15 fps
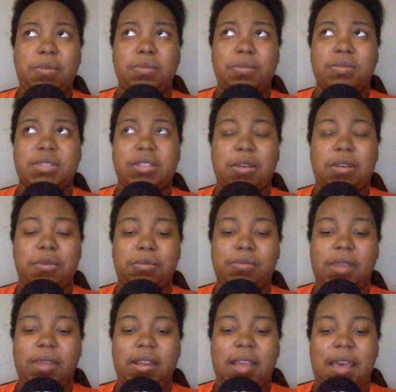So
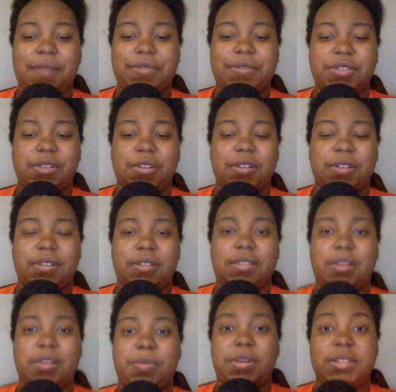right after
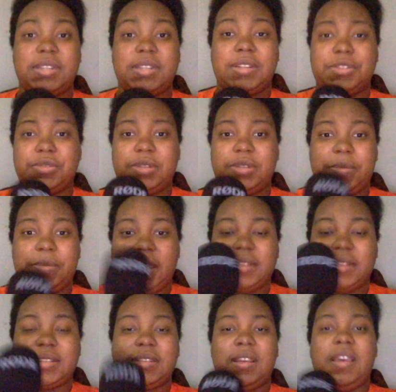the presidential
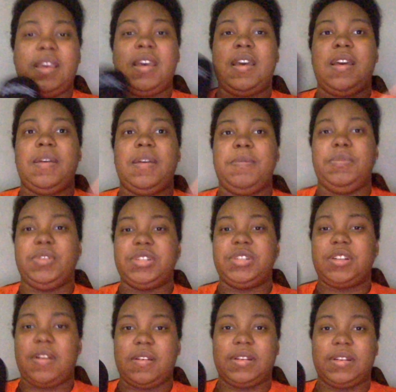debates,
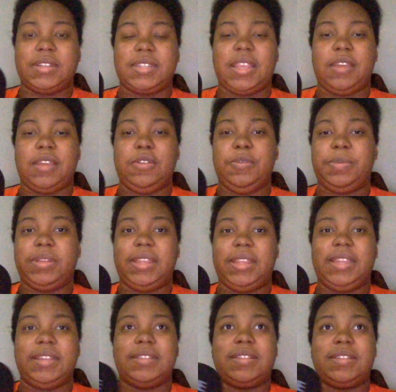Mariska Hargitay, who
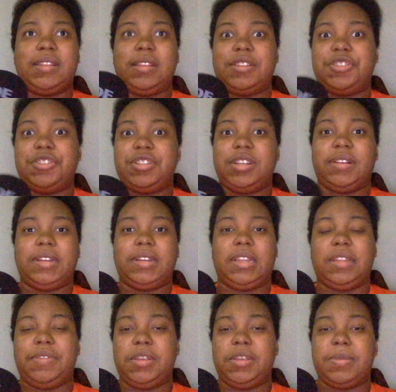plays the legendary
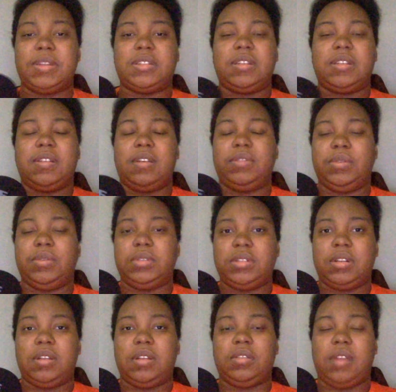Olivia Benson on Law
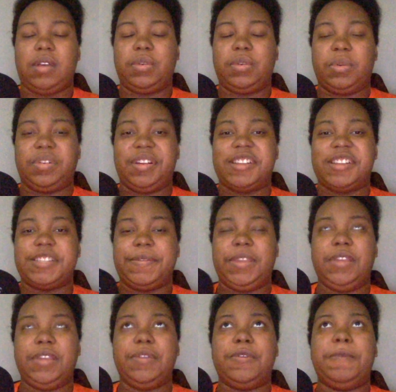and Order
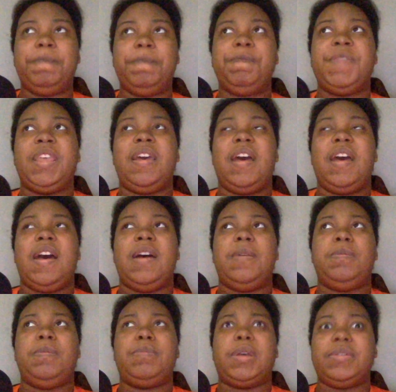SVU,
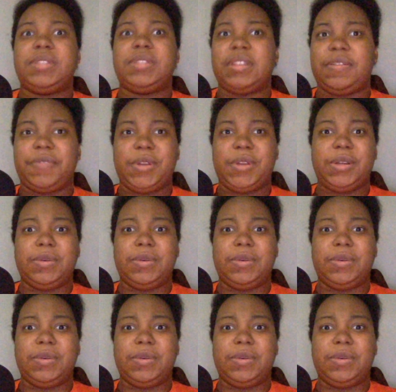posted a photo